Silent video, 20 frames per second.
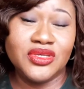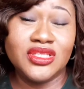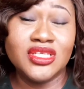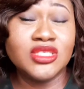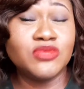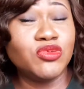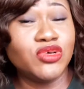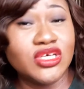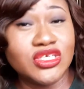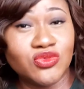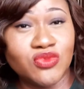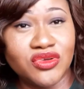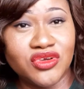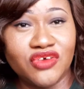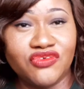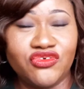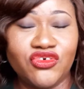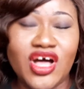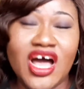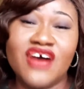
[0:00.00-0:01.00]
This book is
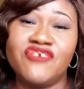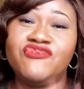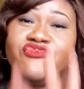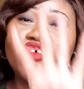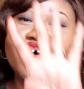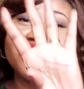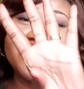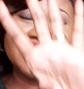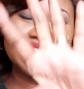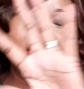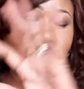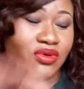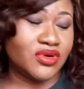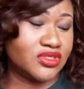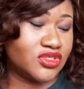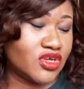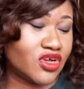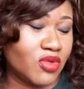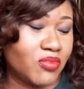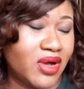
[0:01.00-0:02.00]
wonderful. I have 4 things I want
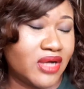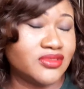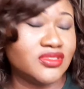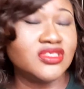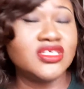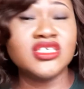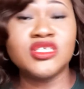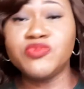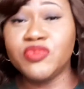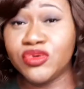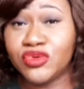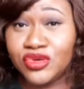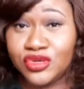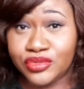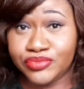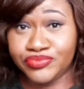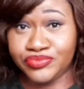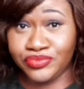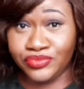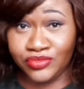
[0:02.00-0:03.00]
to talk about. This
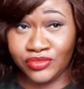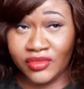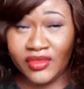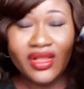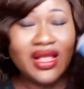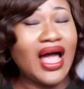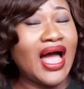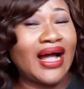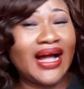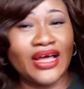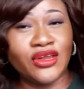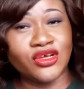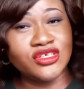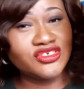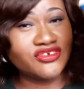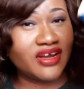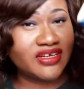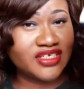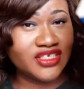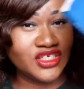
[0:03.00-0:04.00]
book, I cannot
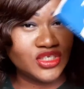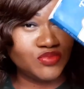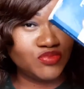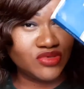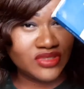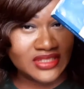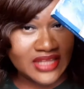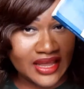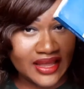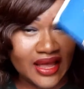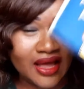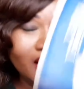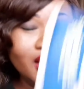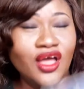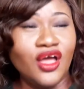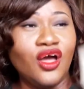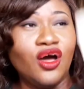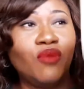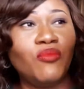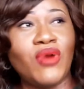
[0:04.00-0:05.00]
scratch this book tire.
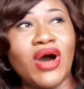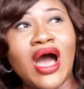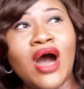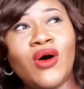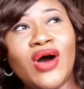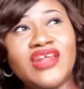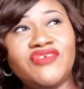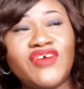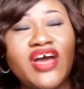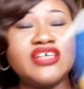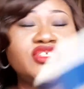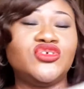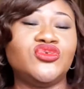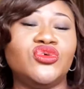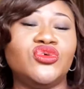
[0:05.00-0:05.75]
But I'll advise you,